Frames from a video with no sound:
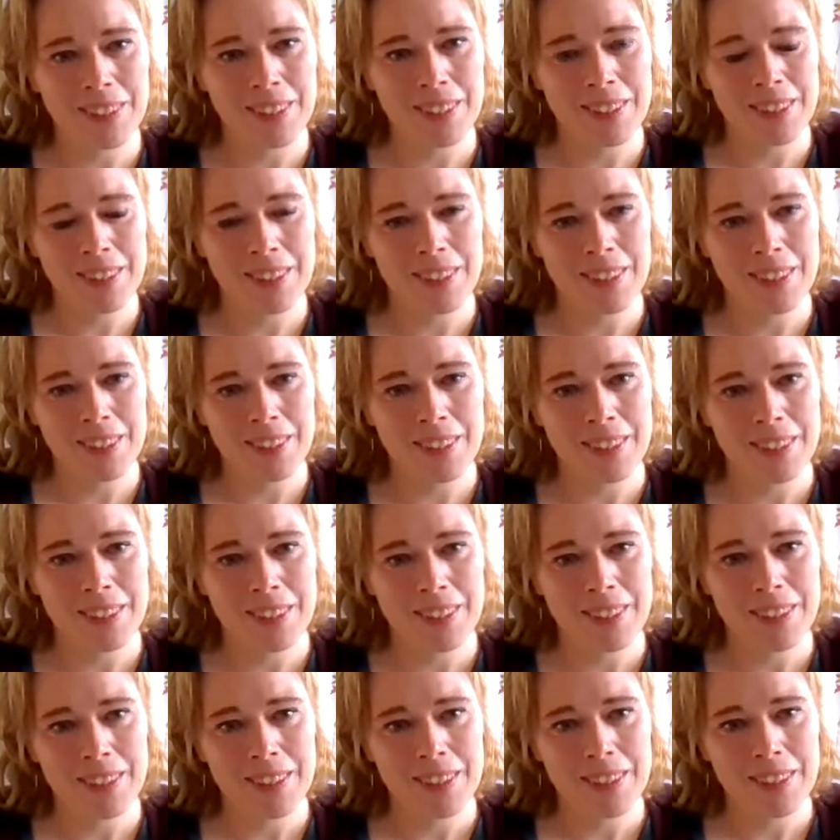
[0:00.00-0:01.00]

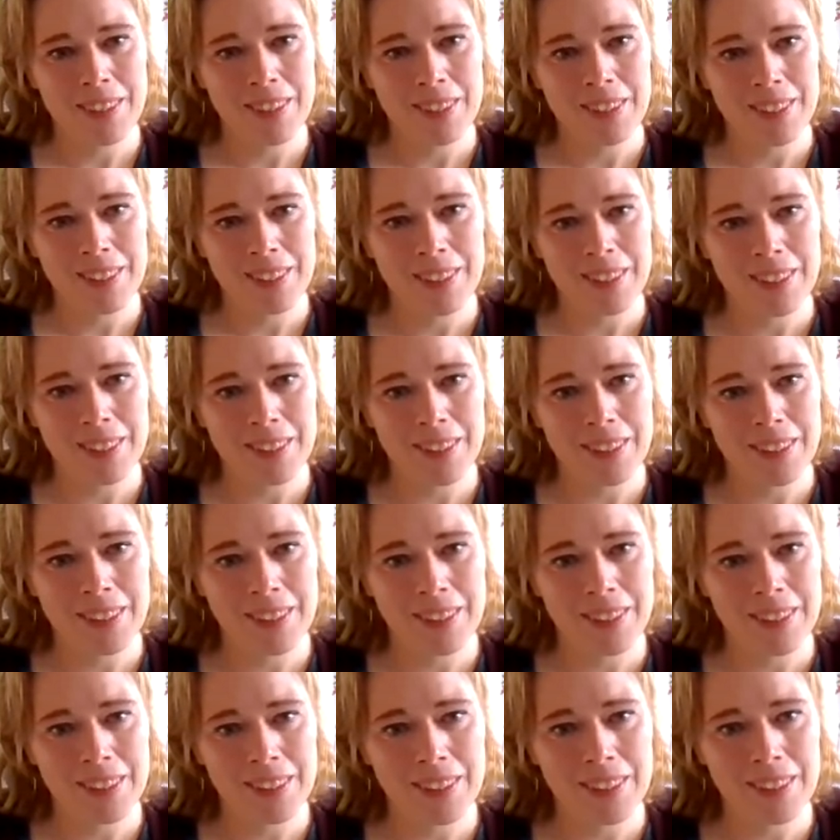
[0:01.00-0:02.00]

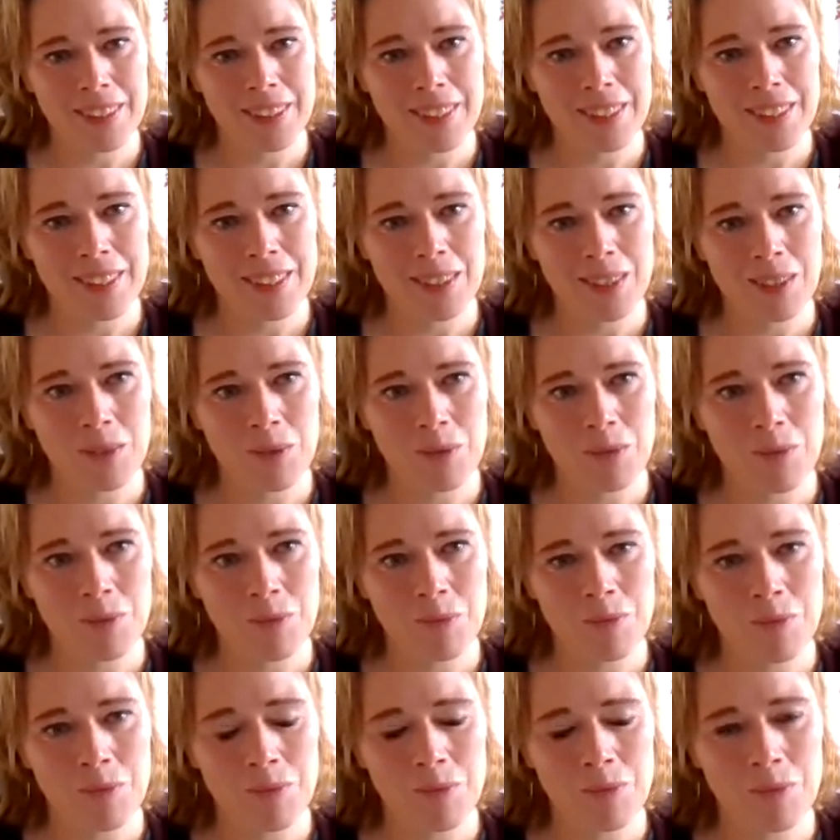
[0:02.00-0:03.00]

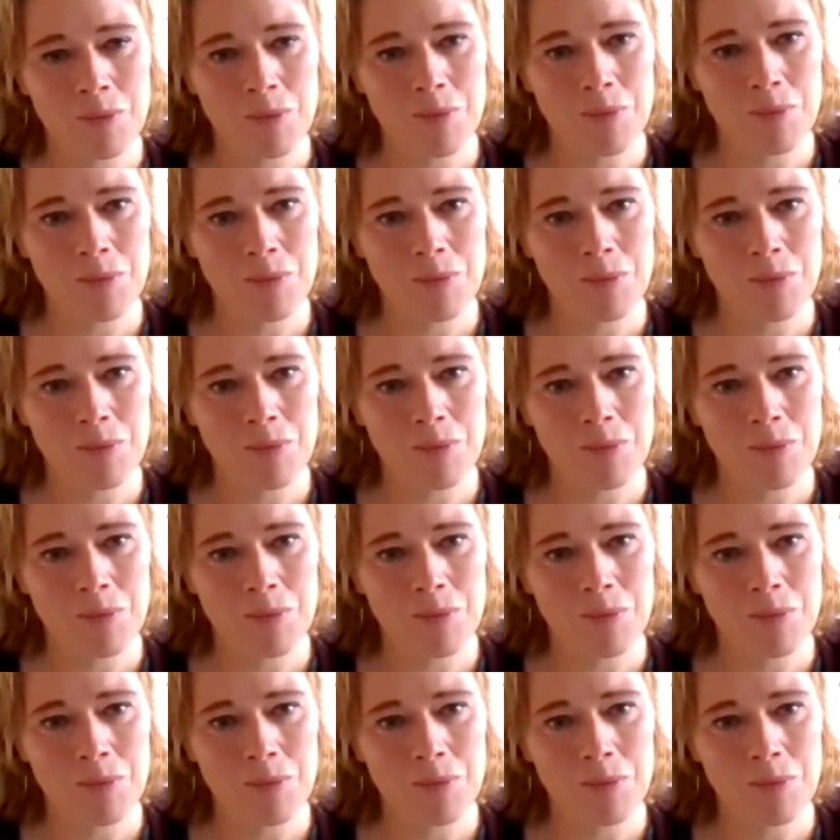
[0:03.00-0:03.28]
The person shown says nothing.